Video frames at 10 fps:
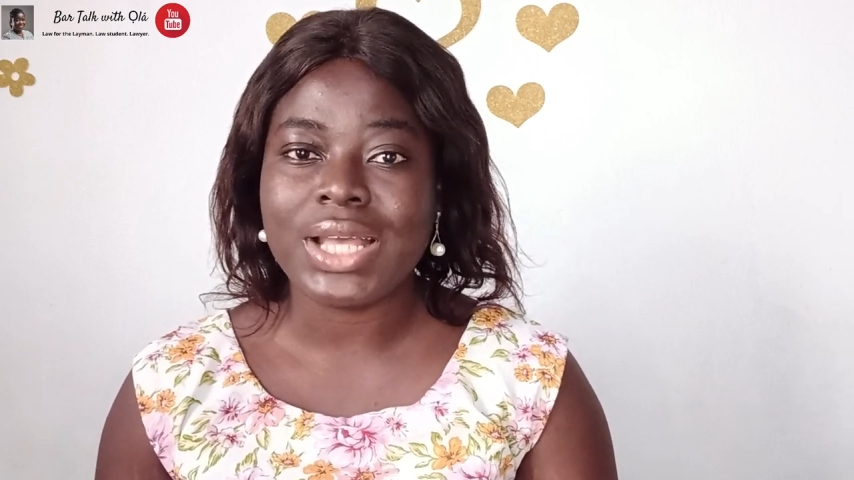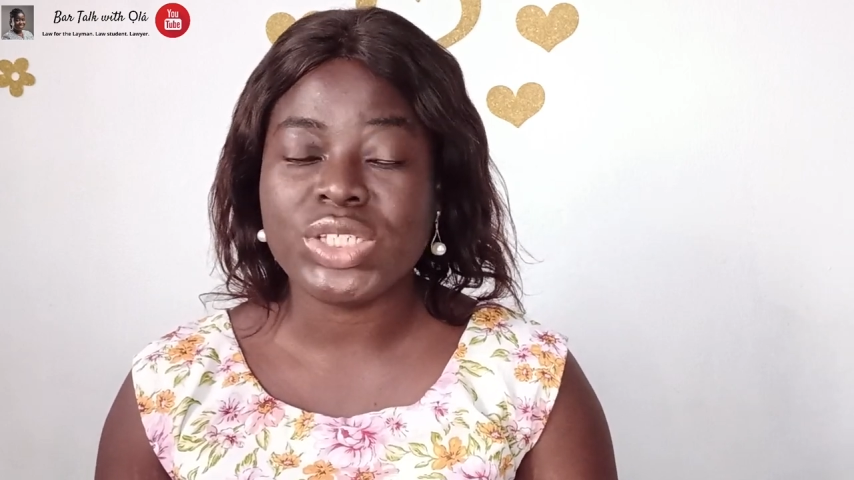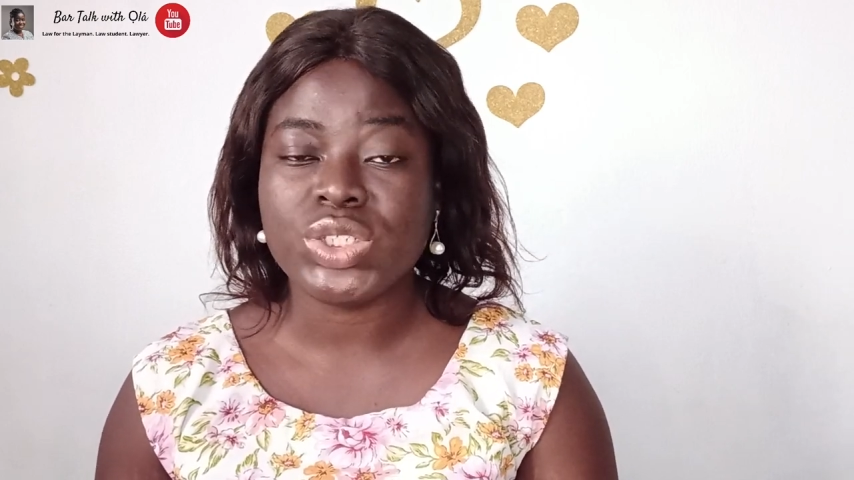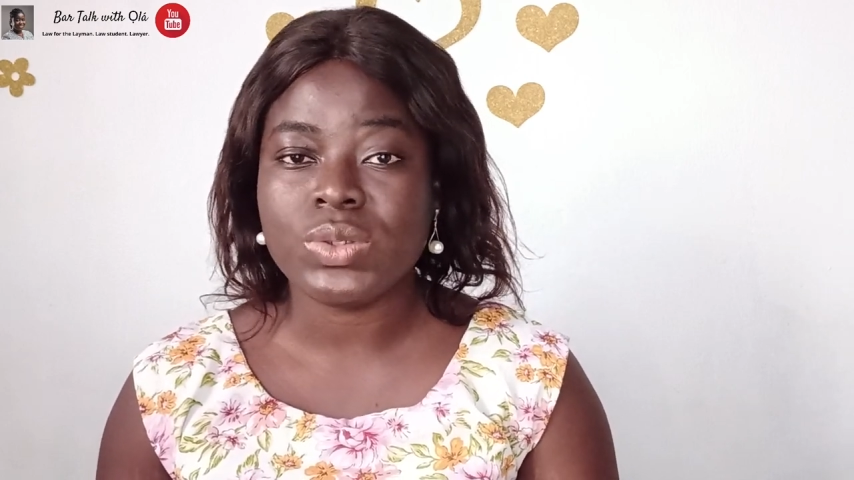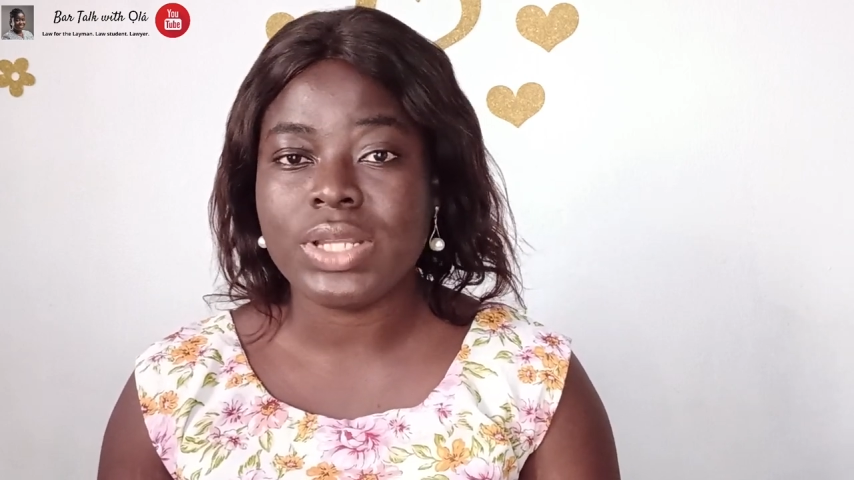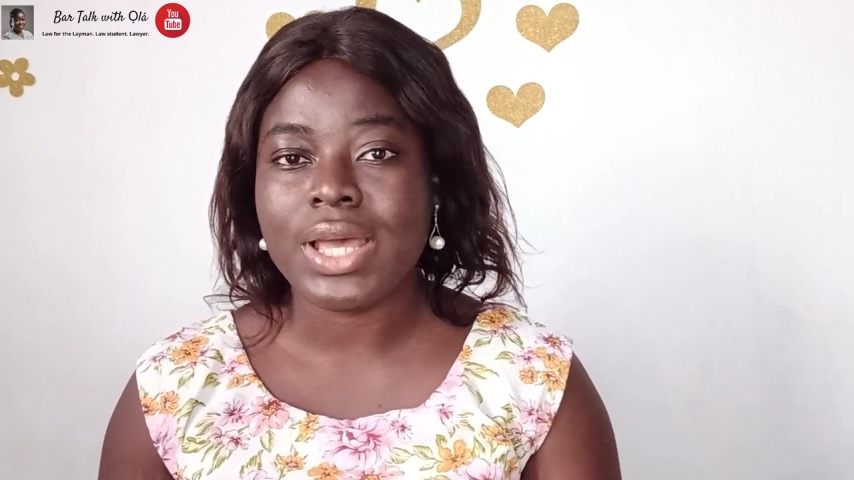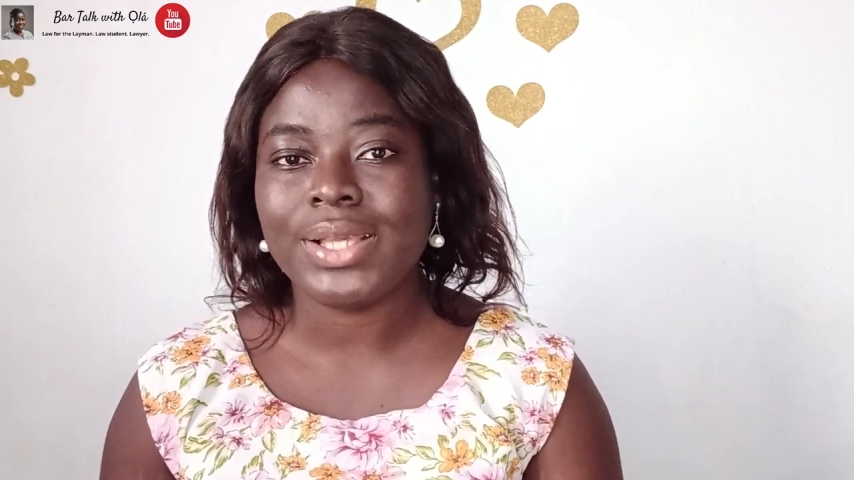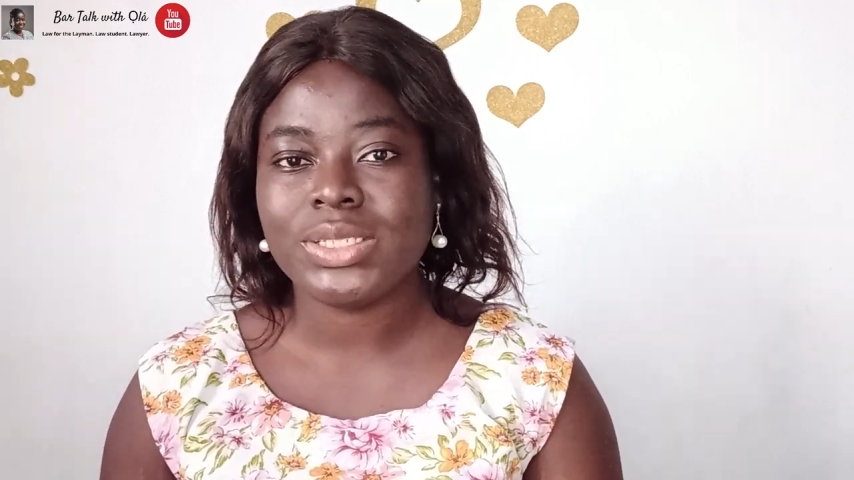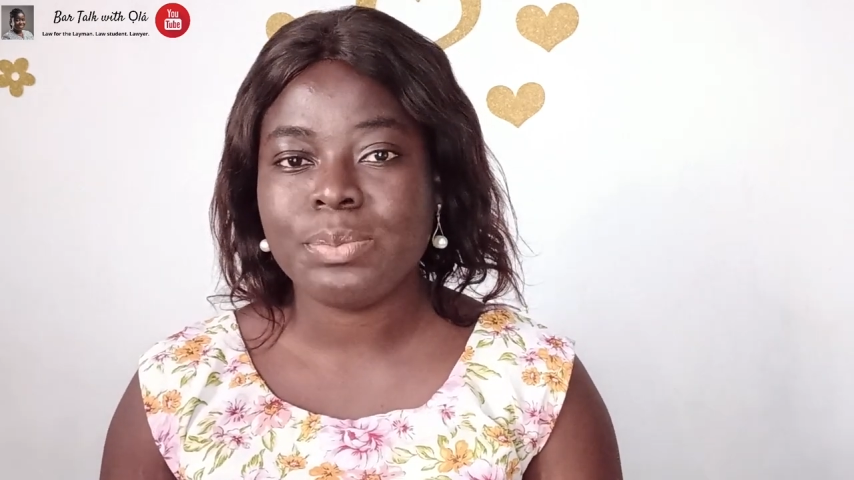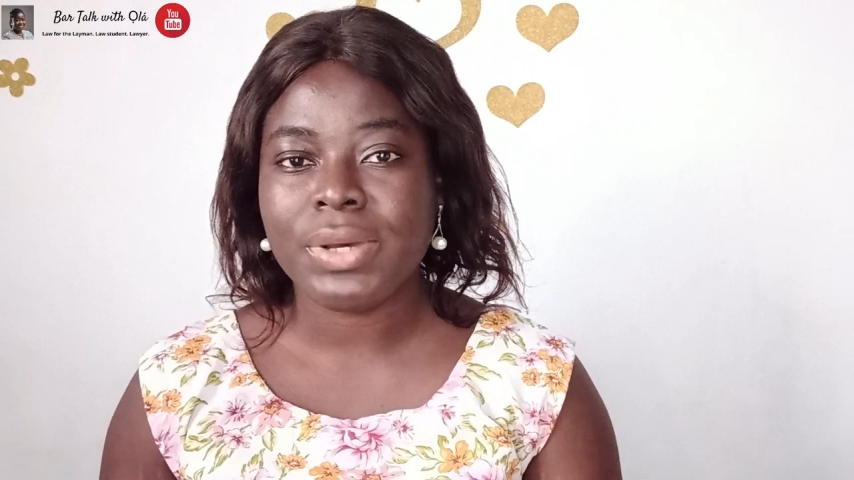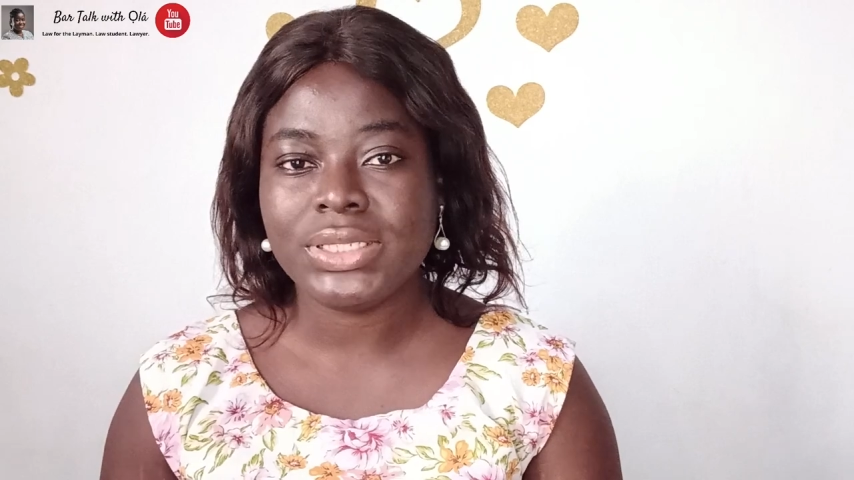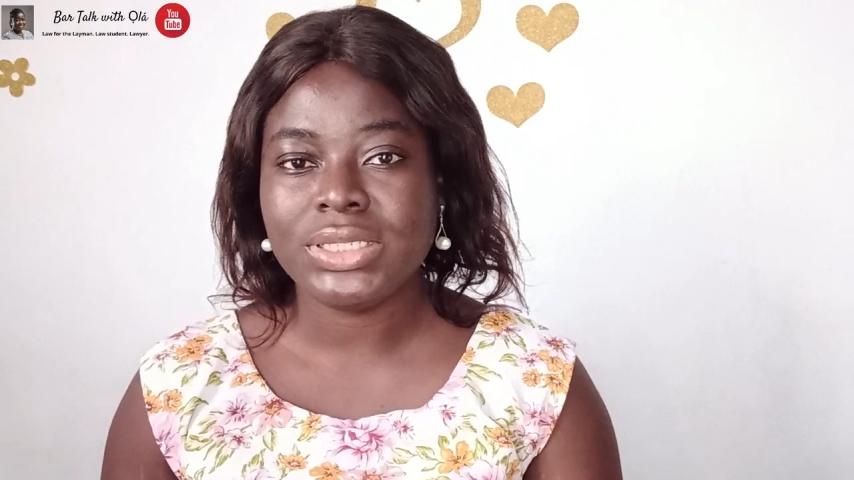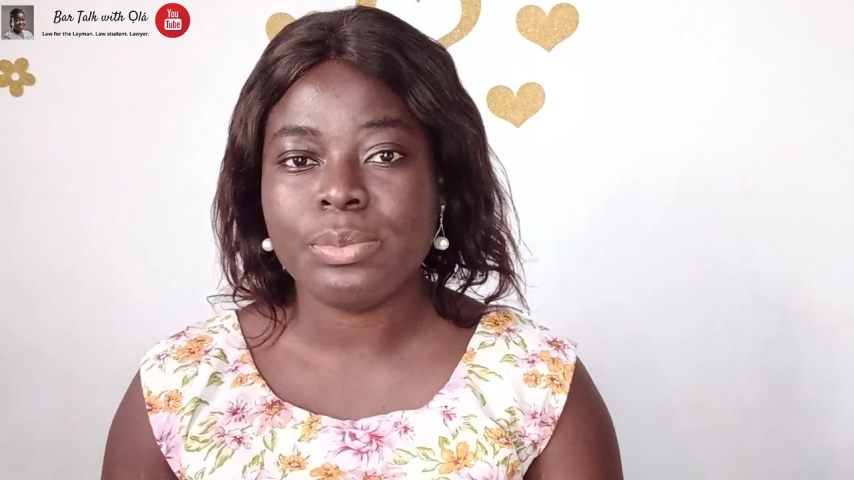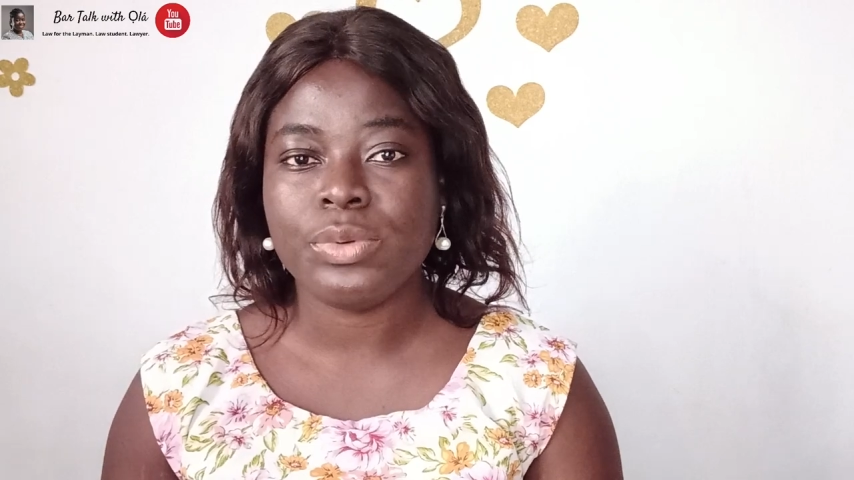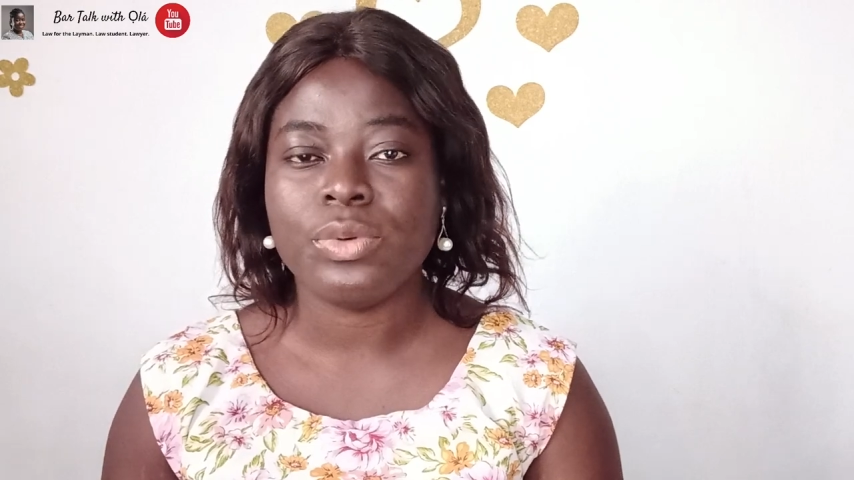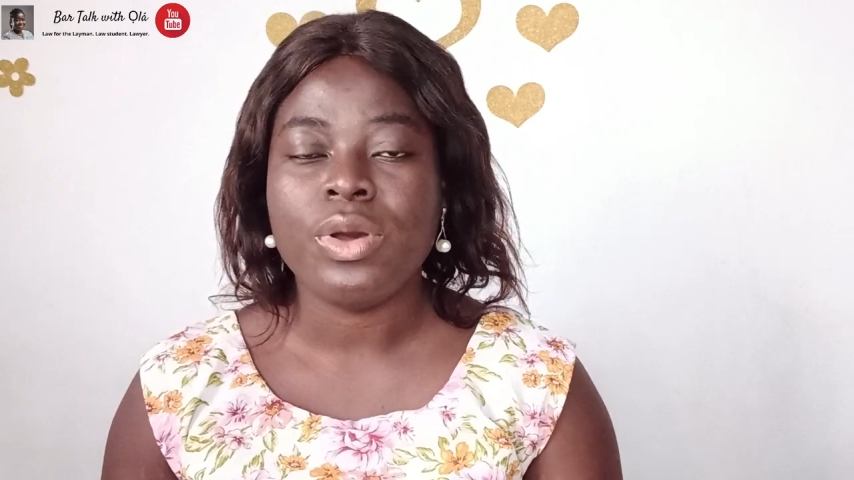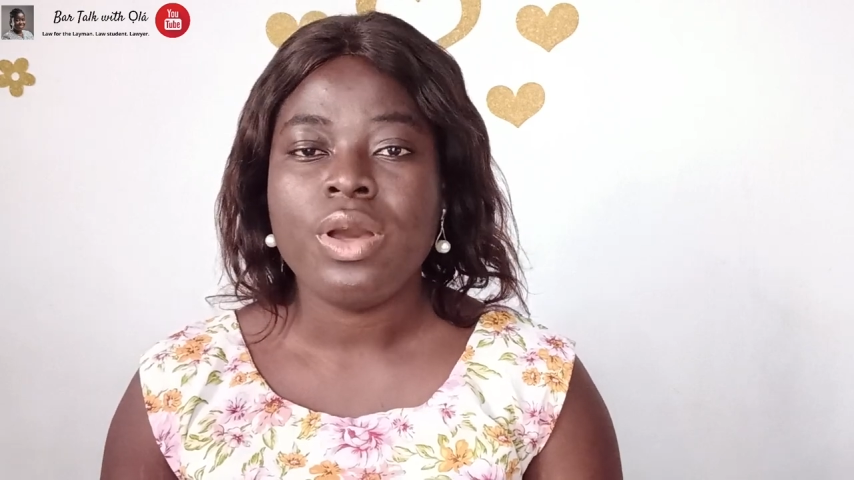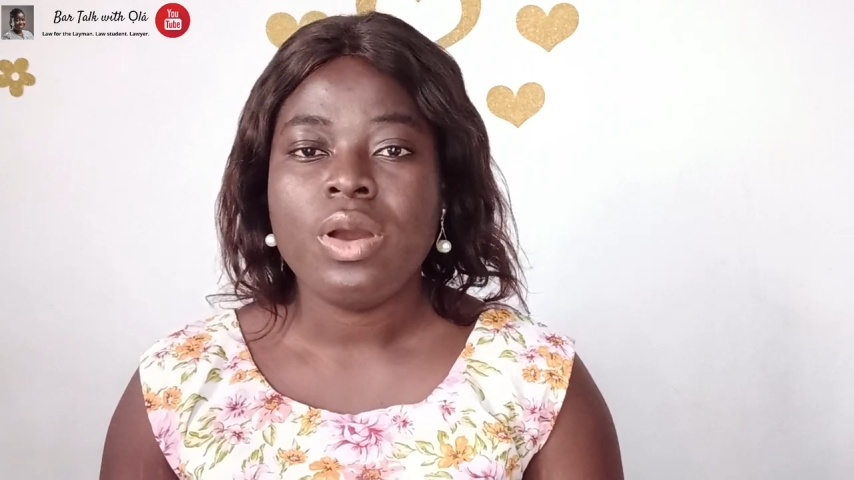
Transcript: as soon as possible.